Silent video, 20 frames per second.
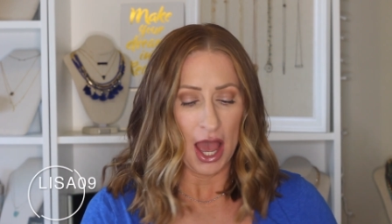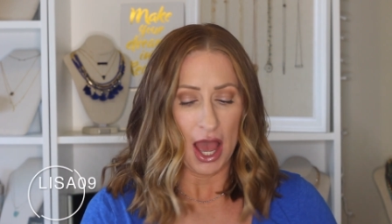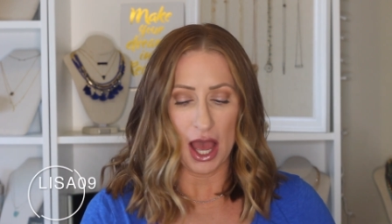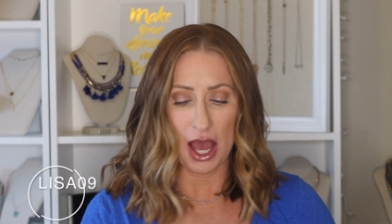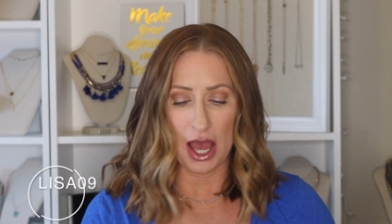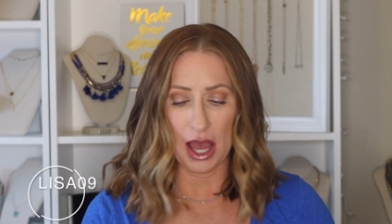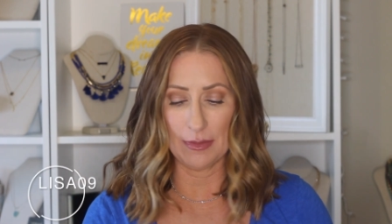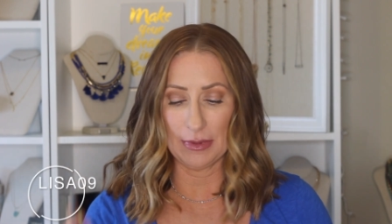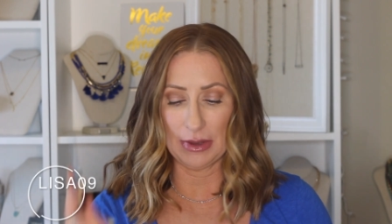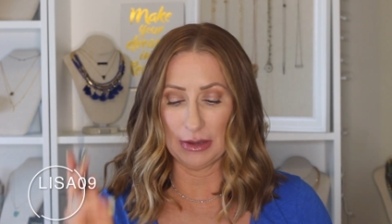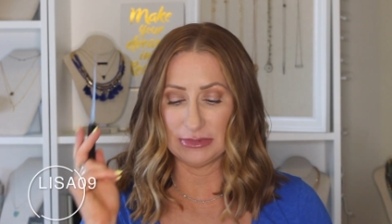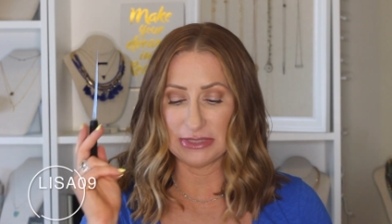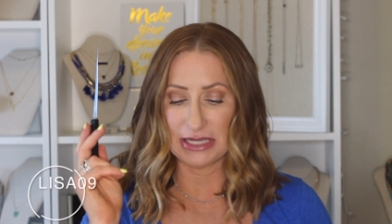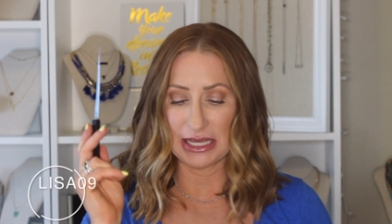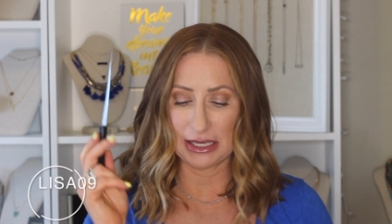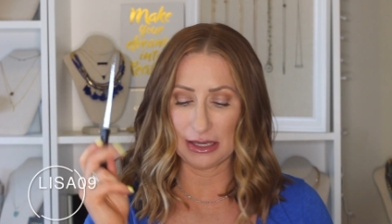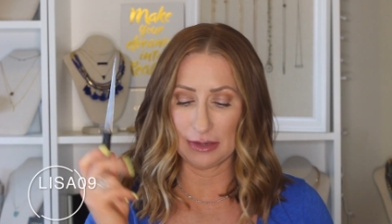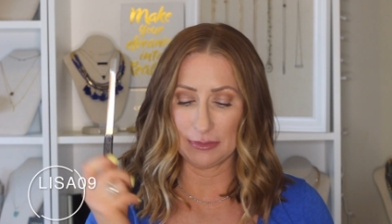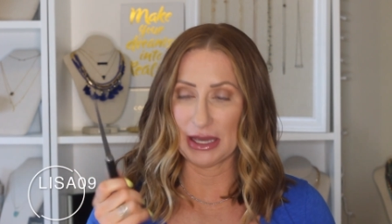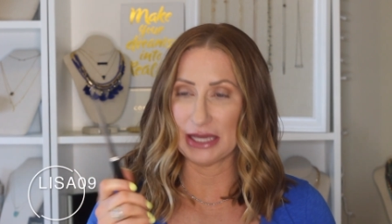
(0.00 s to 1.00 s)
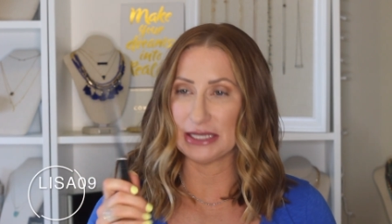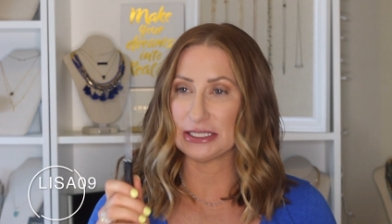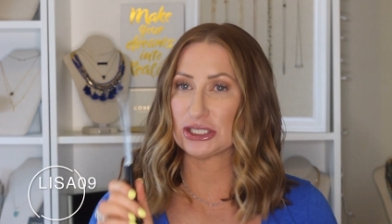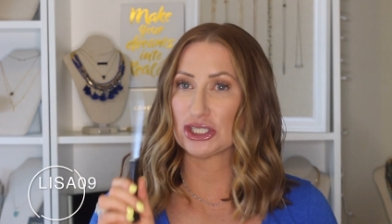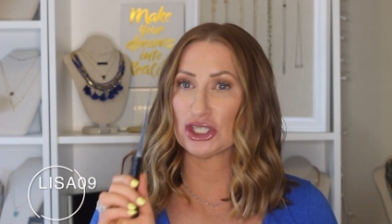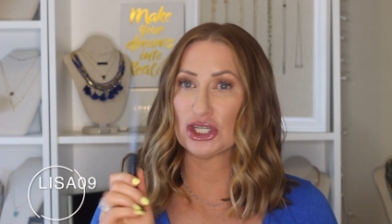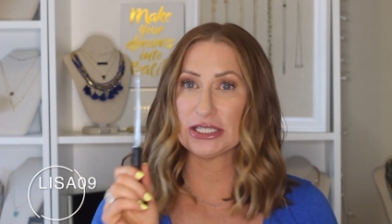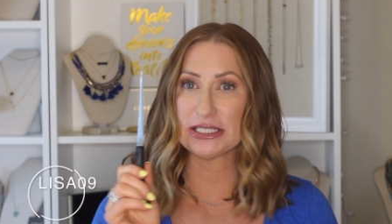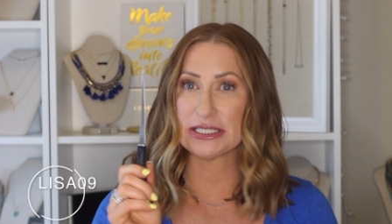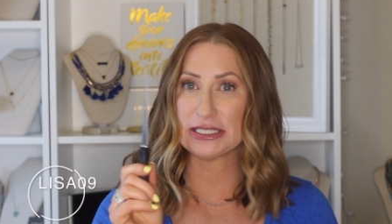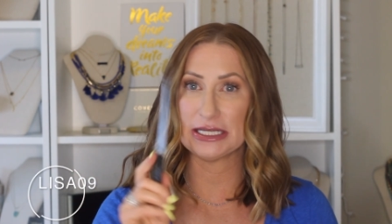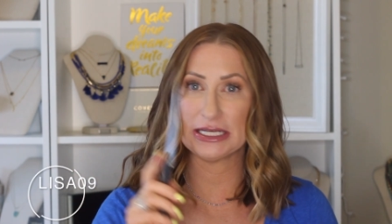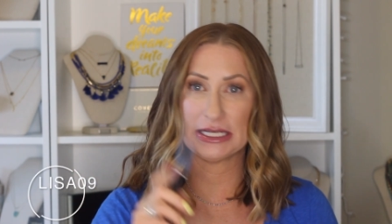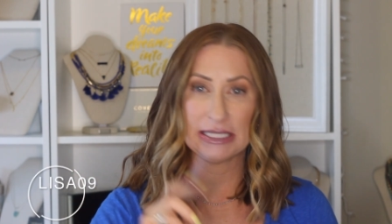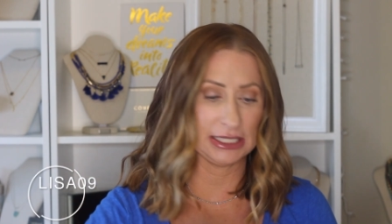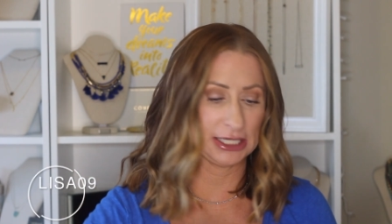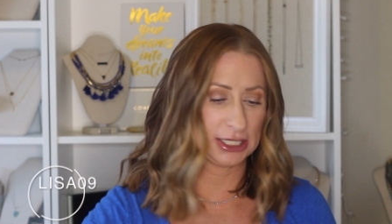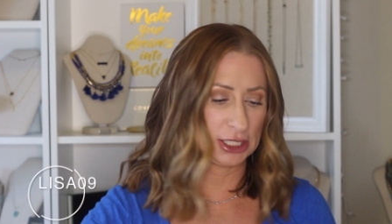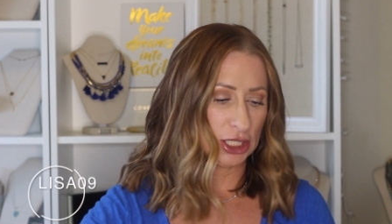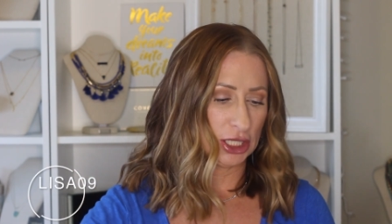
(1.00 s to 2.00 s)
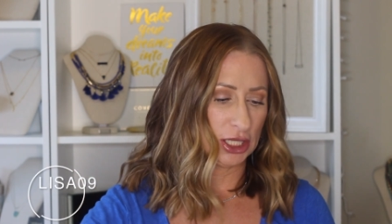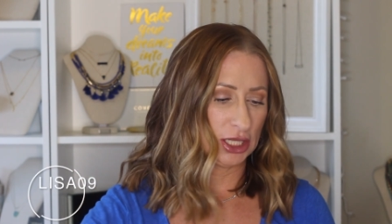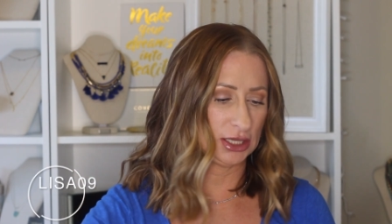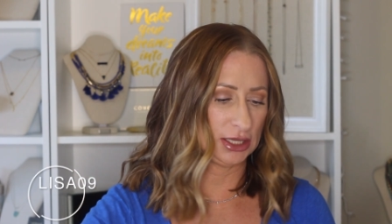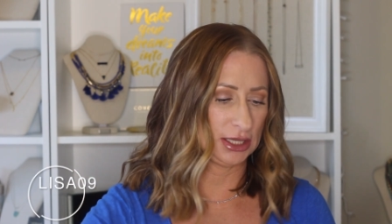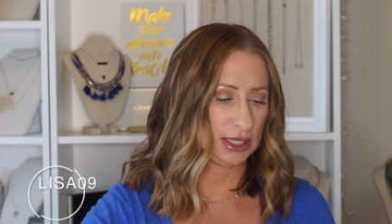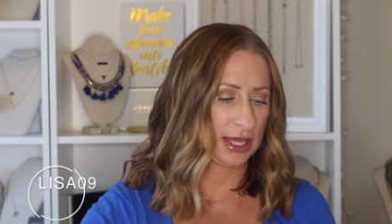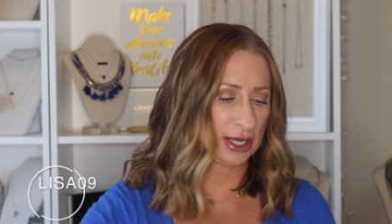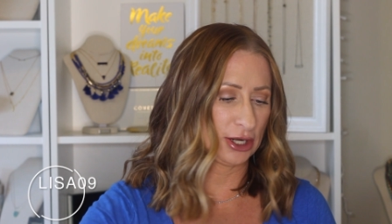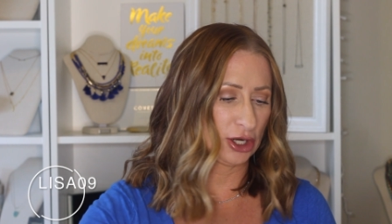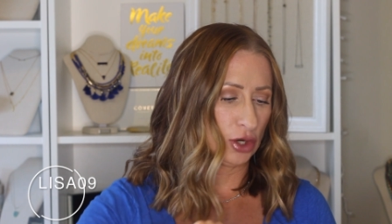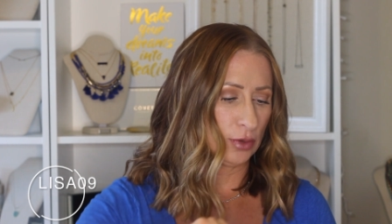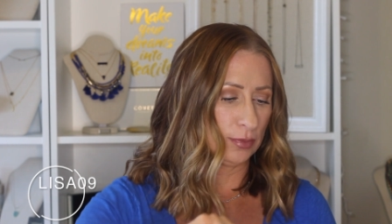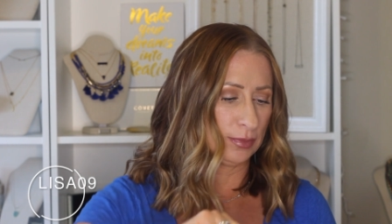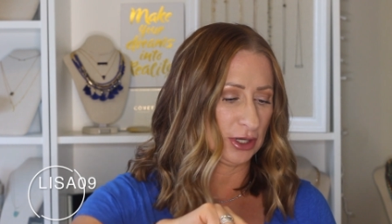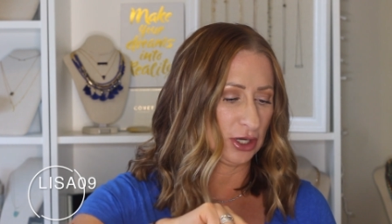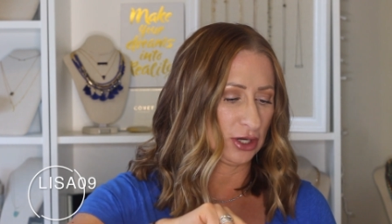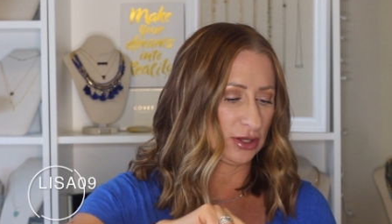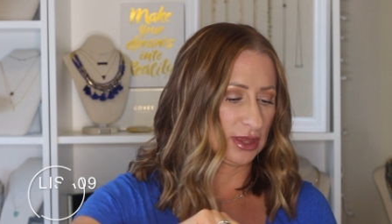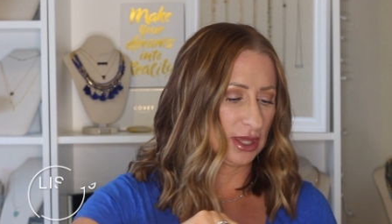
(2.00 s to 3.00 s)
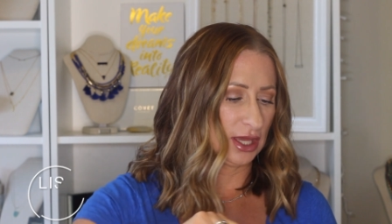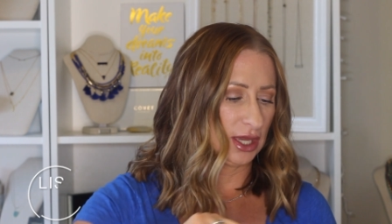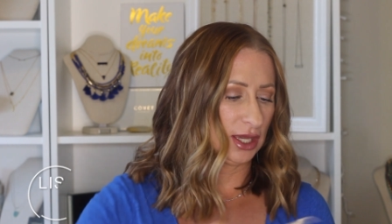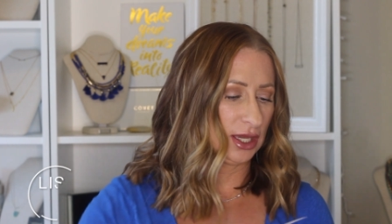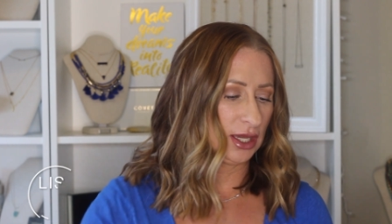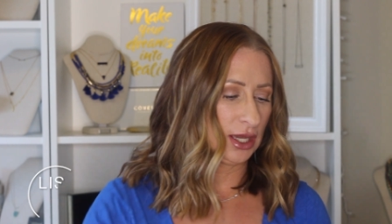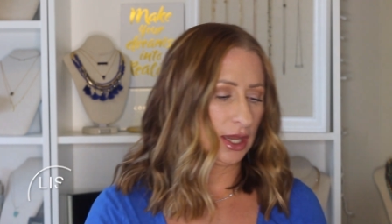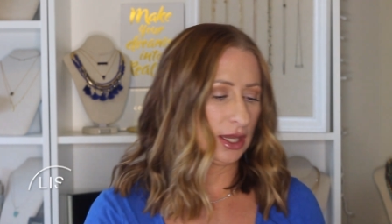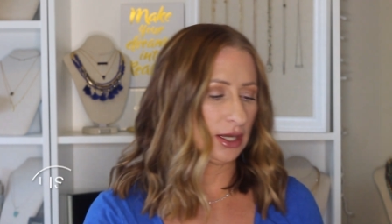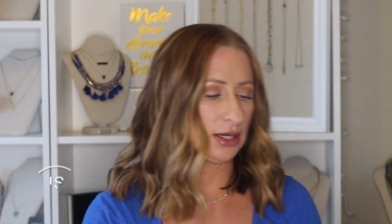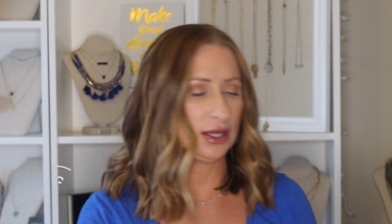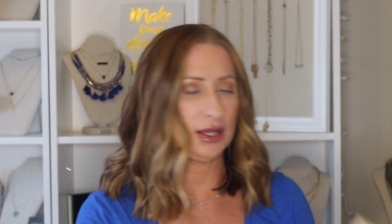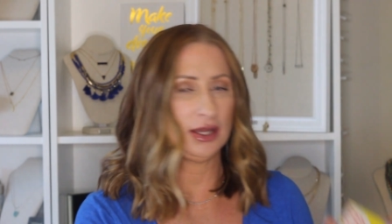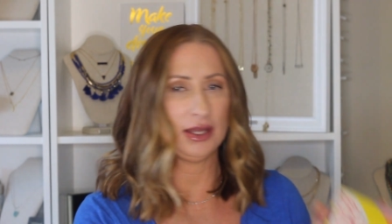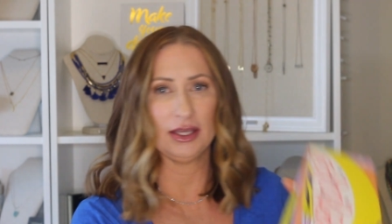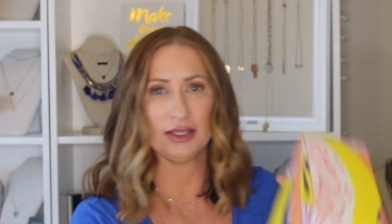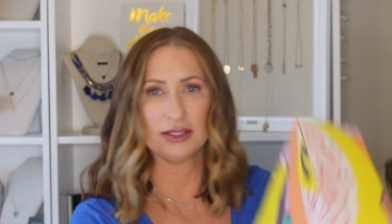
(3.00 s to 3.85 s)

Um, I'm taking my trusty little letter opener thing and